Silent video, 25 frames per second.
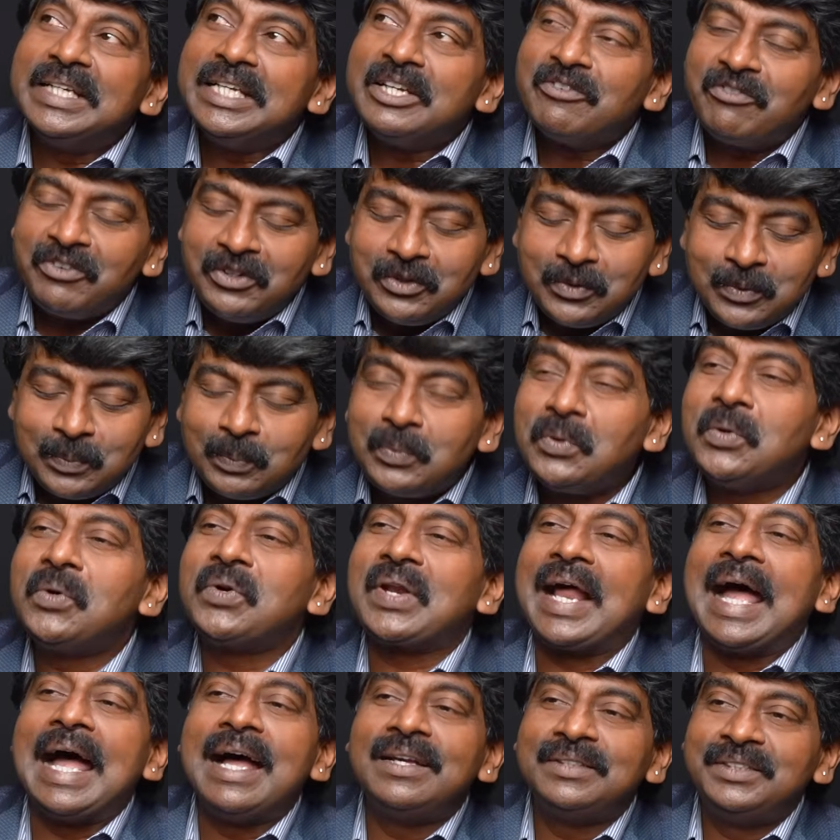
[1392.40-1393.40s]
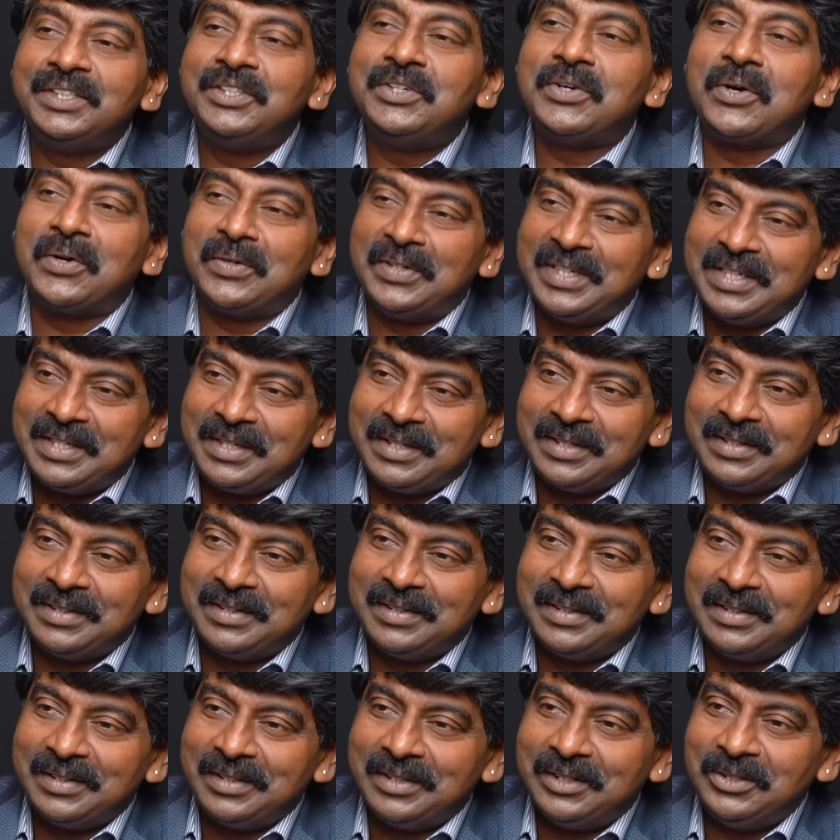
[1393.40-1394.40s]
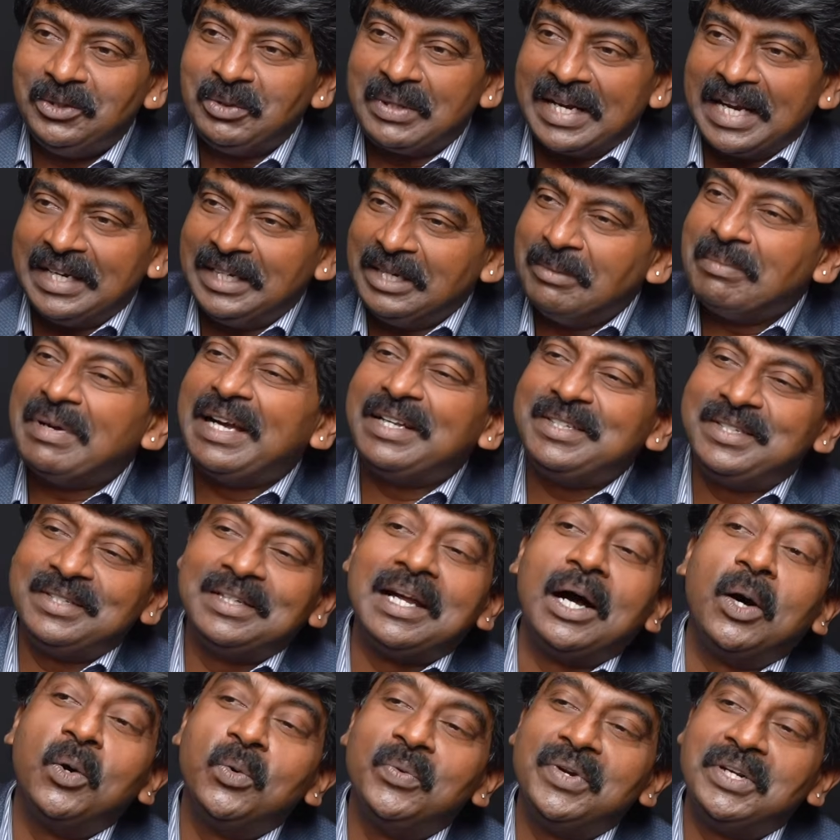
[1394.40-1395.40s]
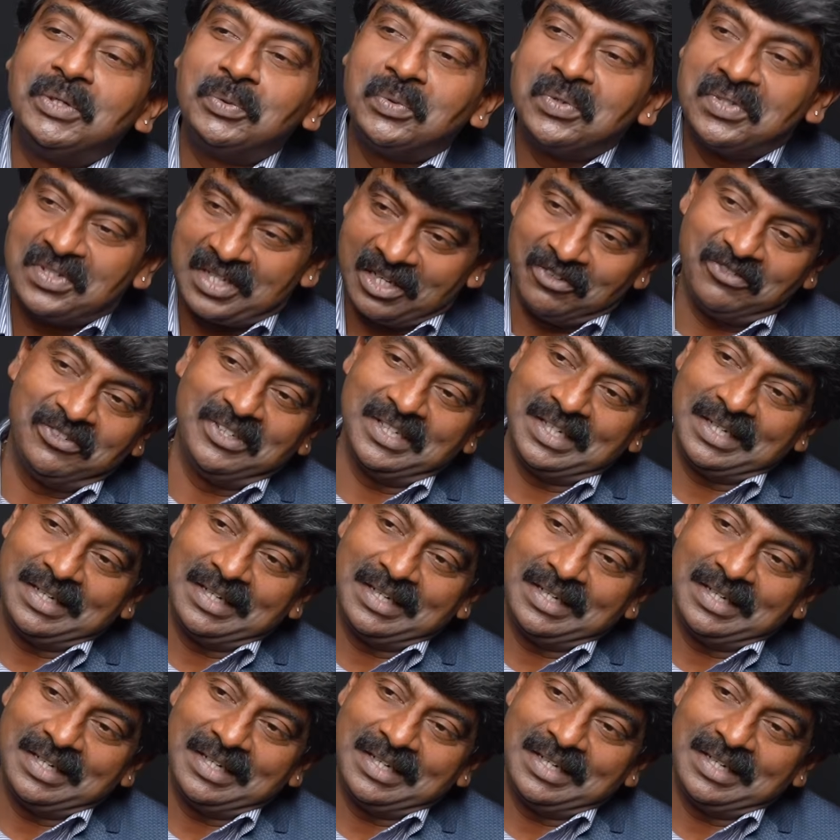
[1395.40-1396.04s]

if you pour acid on it, you can imagine how it would suffer.